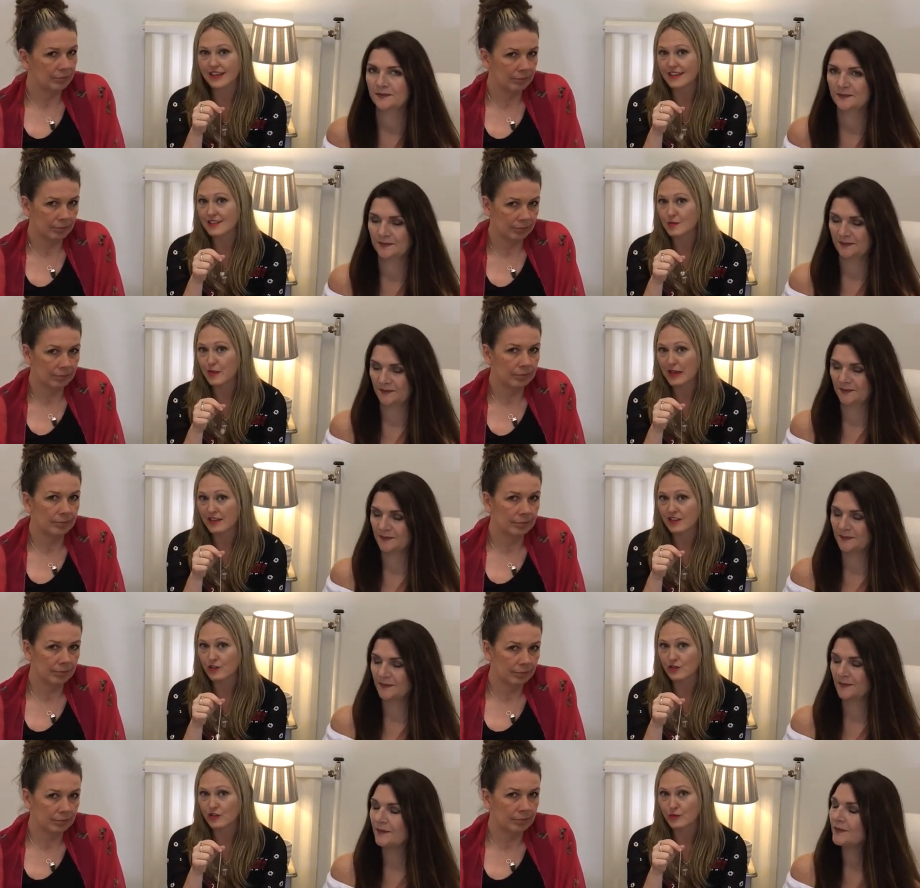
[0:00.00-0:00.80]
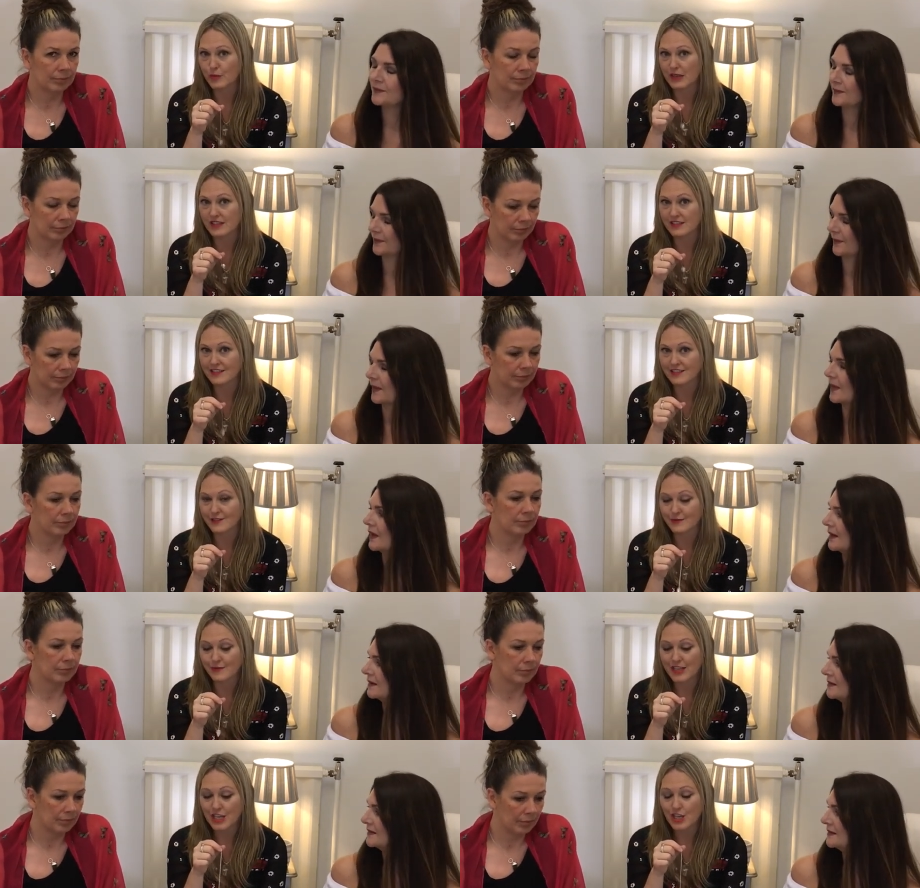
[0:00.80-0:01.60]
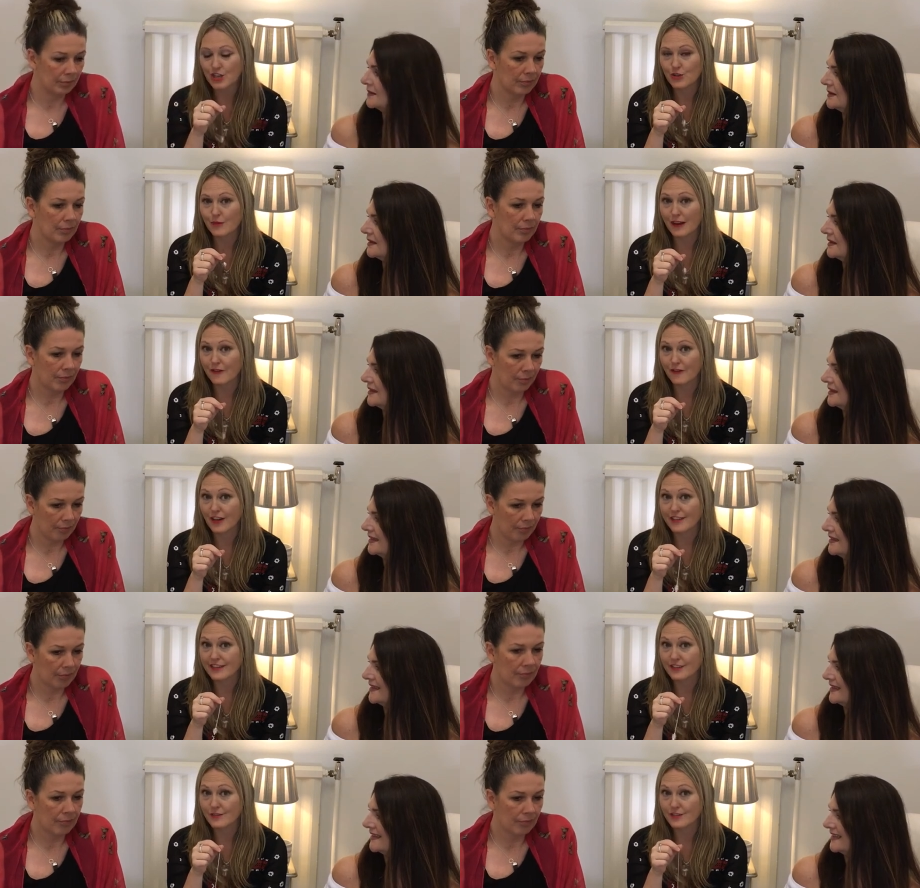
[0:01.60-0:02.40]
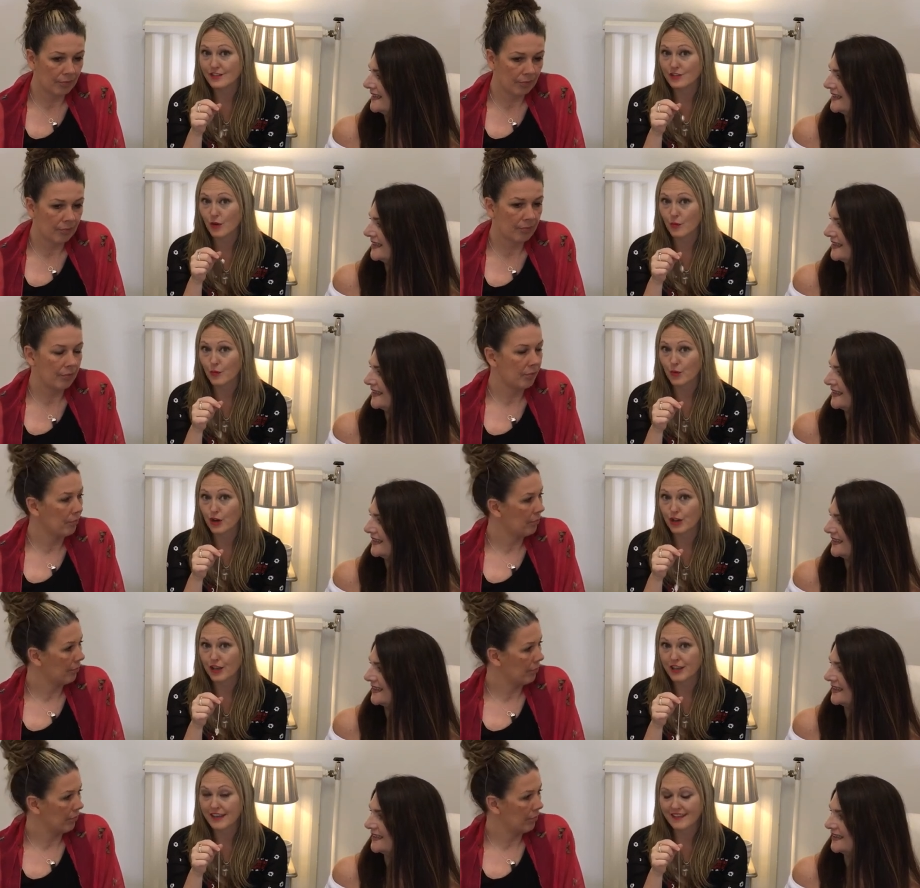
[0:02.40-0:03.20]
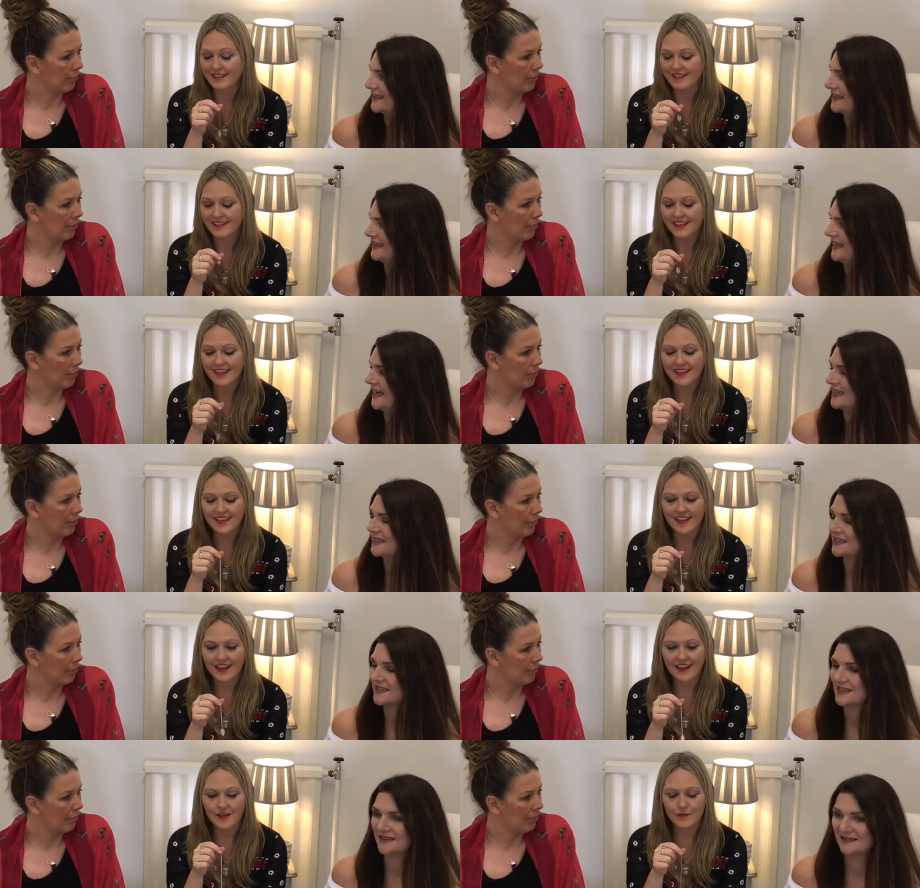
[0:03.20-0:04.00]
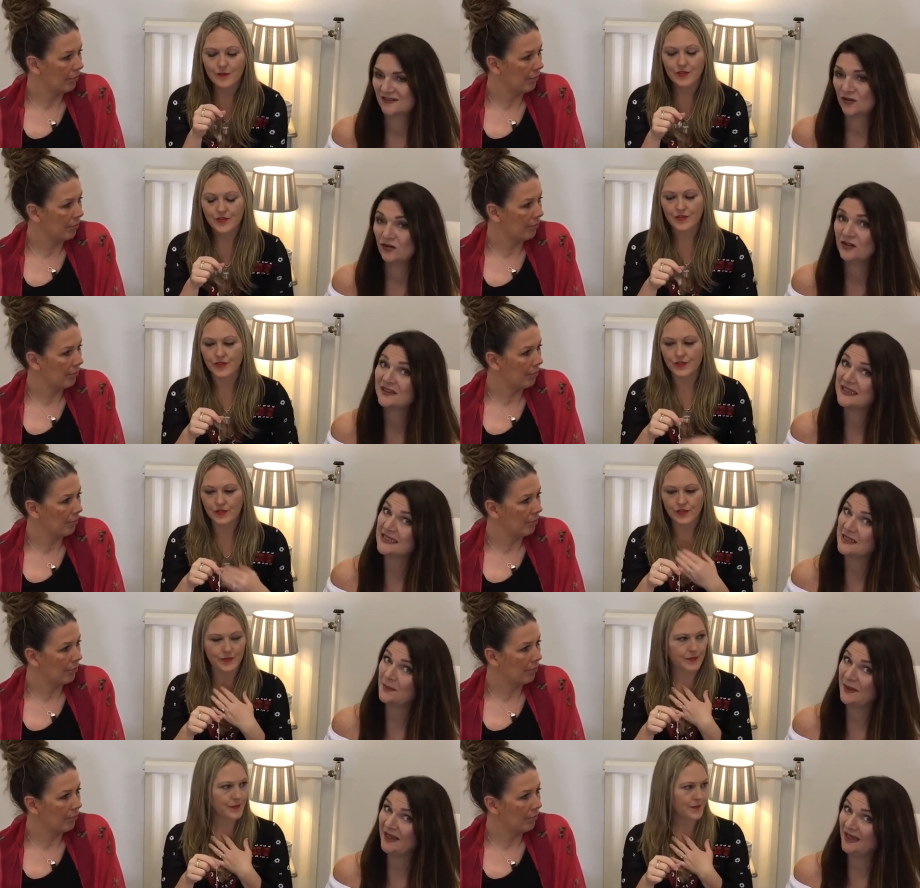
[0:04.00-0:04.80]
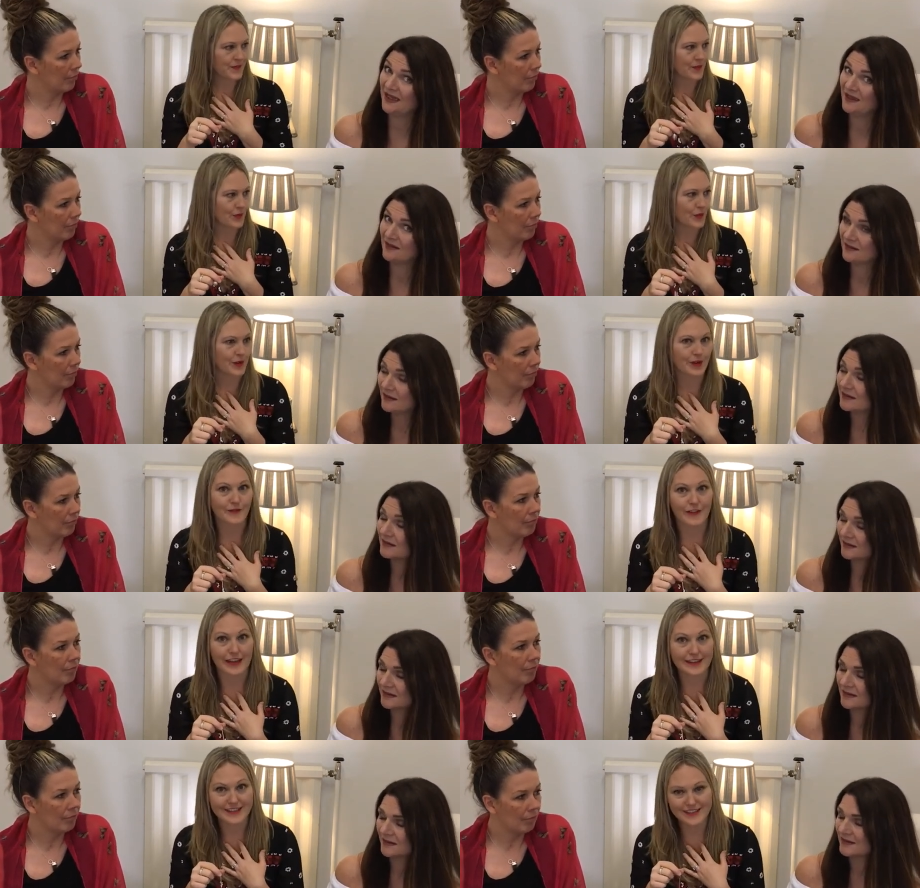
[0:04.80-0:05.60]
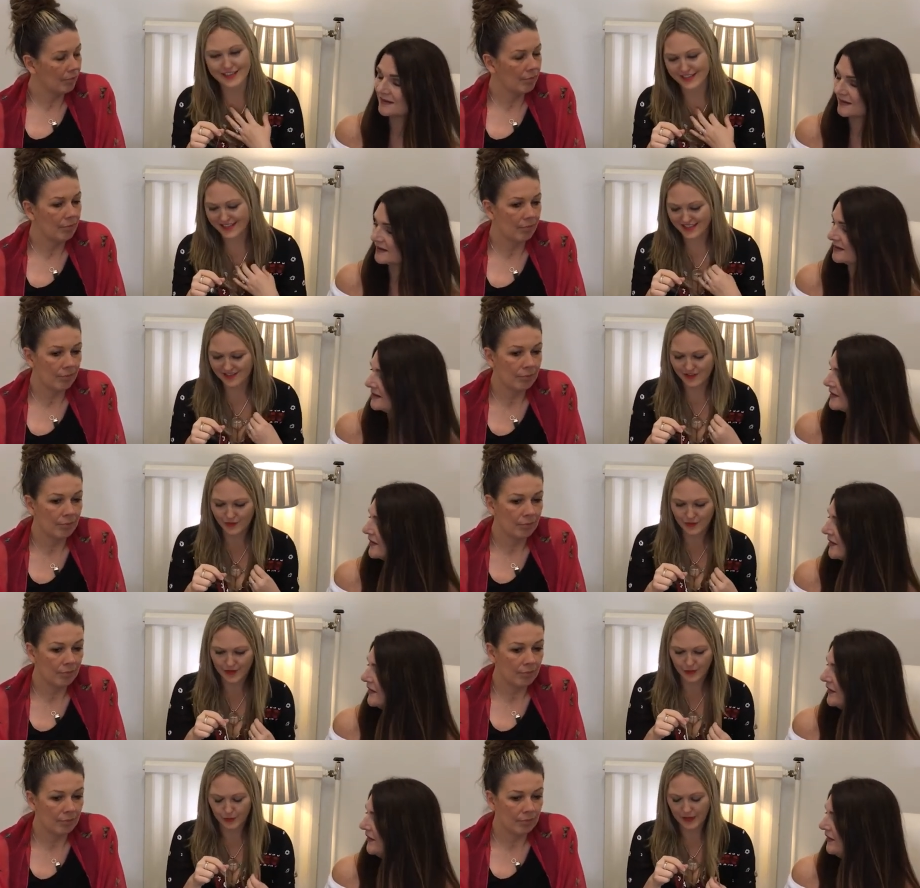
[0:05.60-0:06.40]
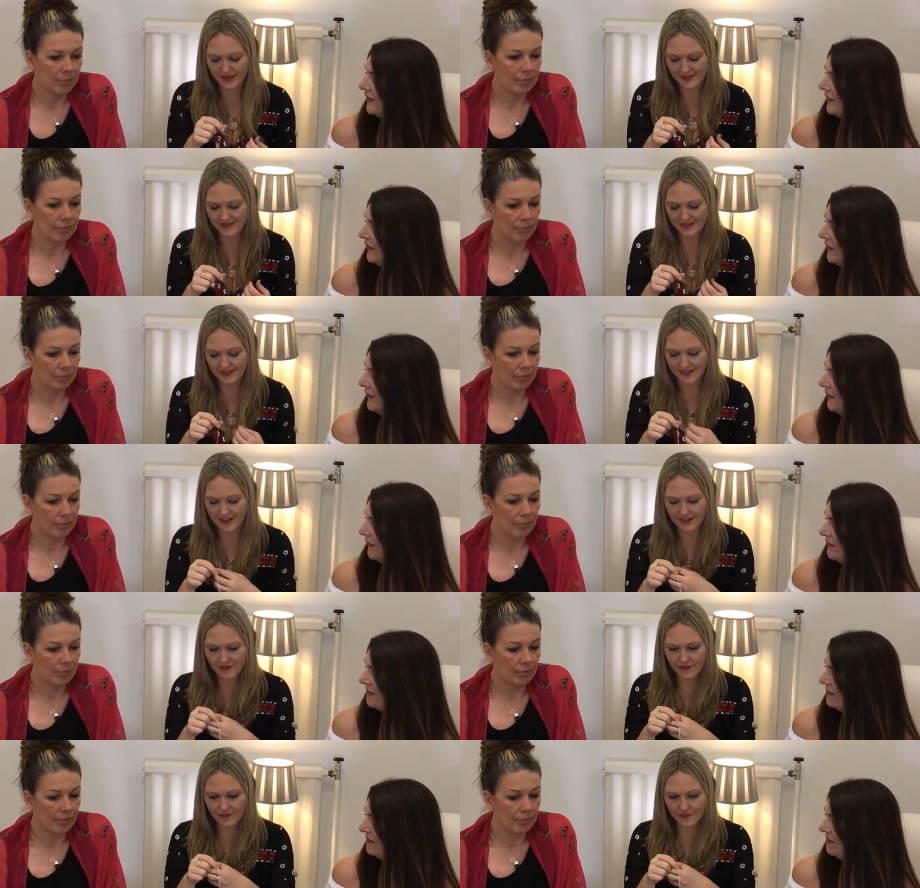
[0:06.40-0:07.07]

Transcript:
Speaker 1: you get dependent on your pendulum, you might find it'll stop working. Yes. Um, or it'll disappear. Or it'll vanish. It's always best to kind